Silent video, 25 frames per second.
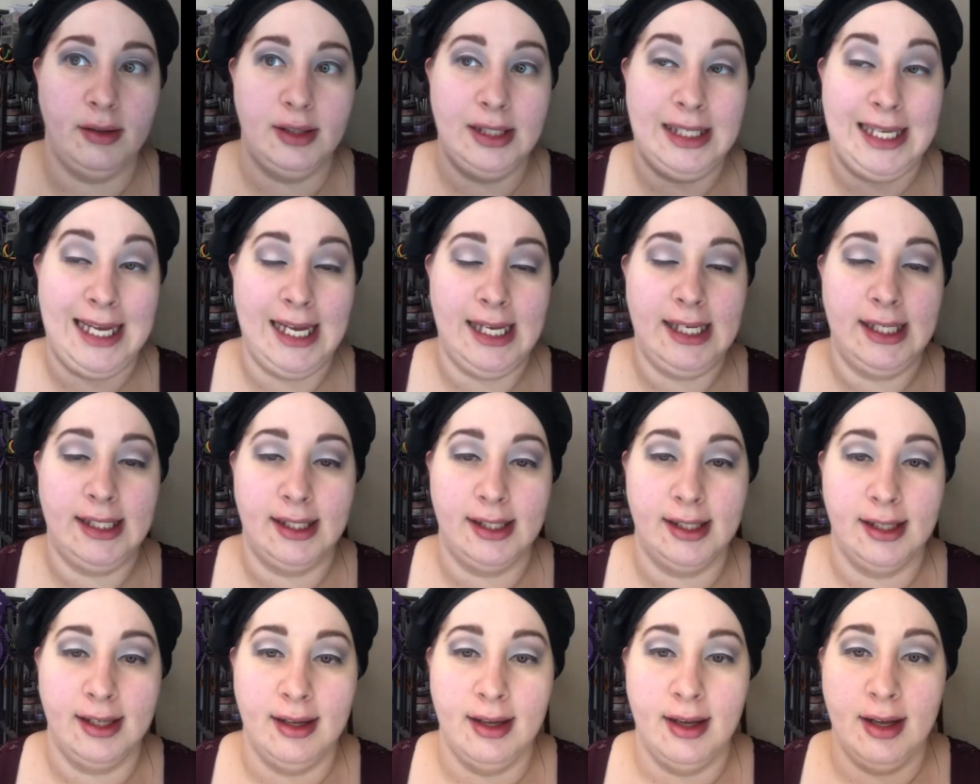
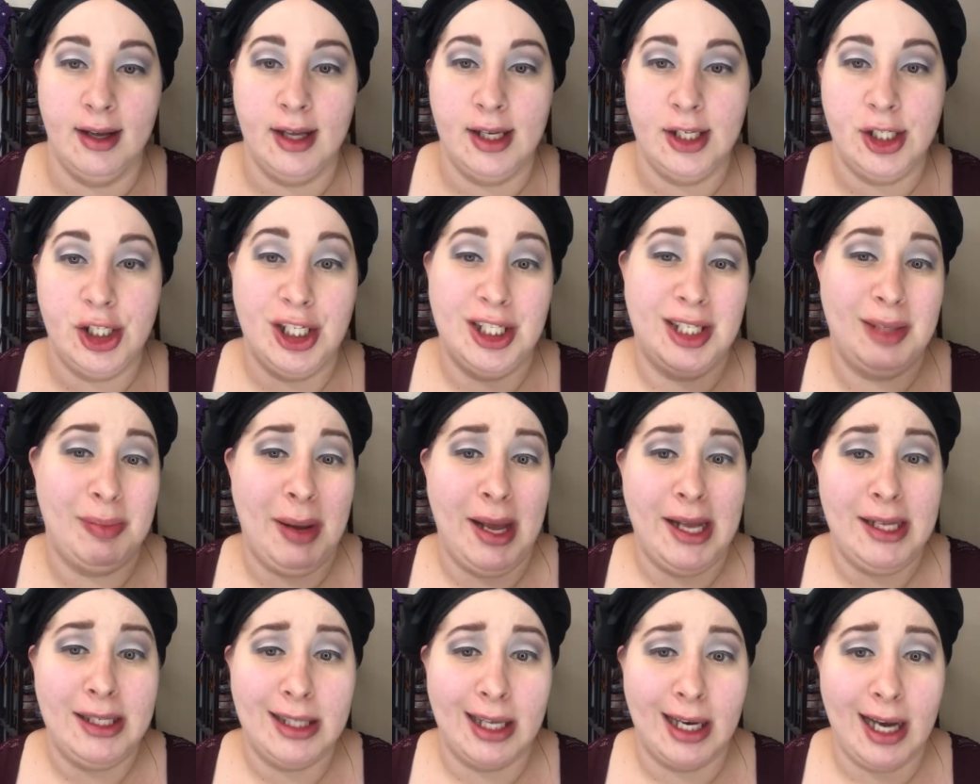tint. Just
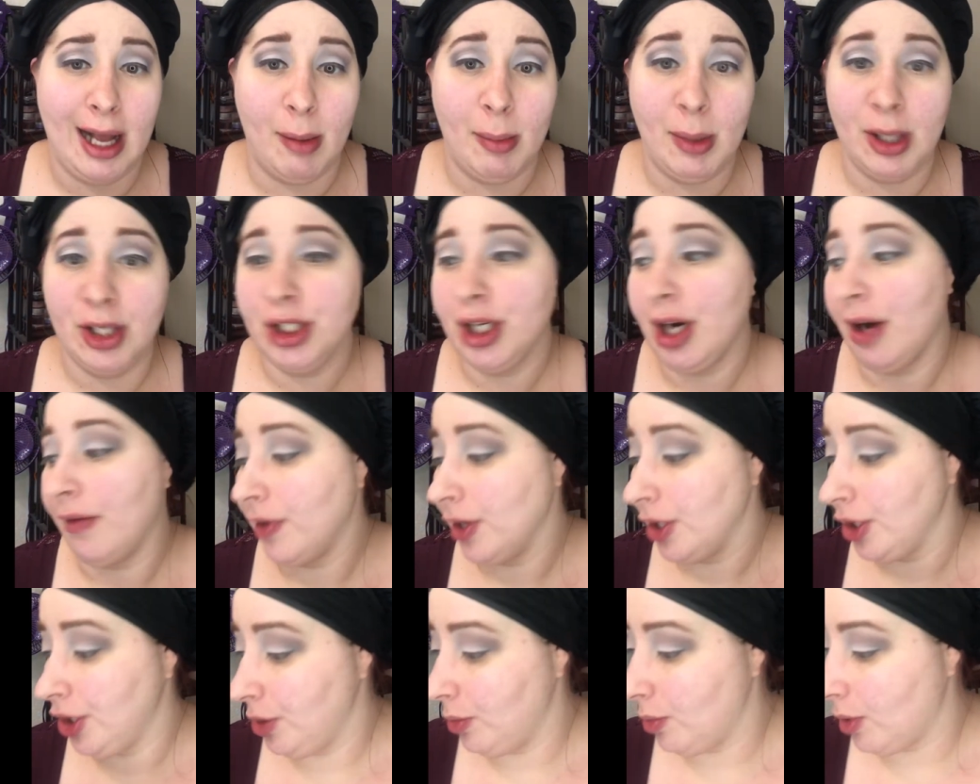depends on how much
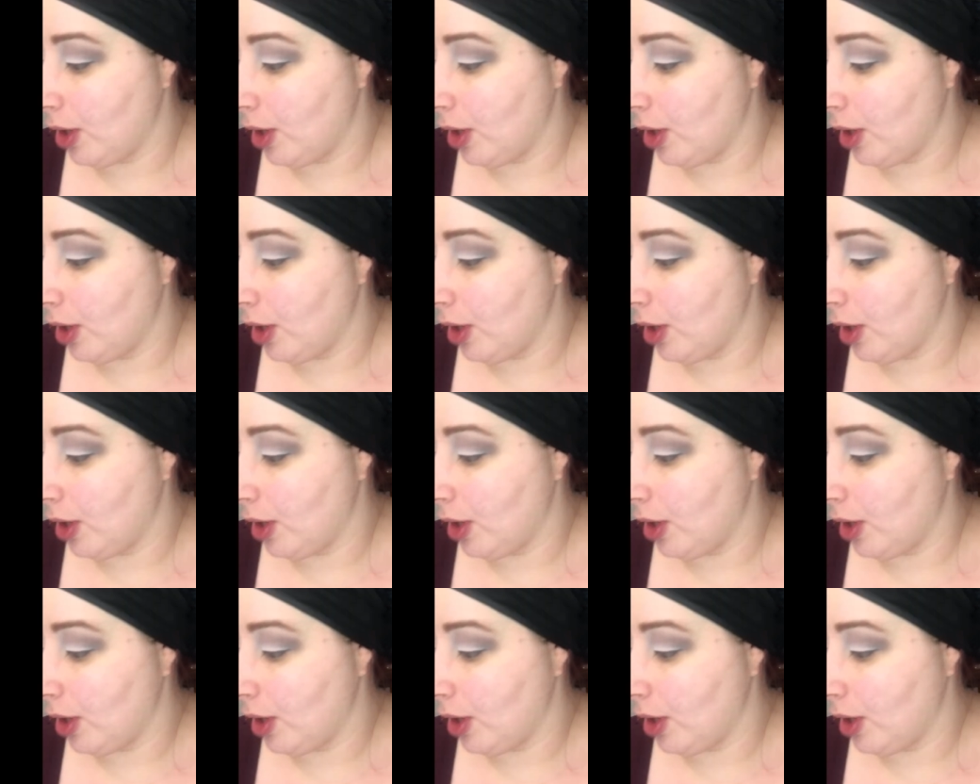coverage you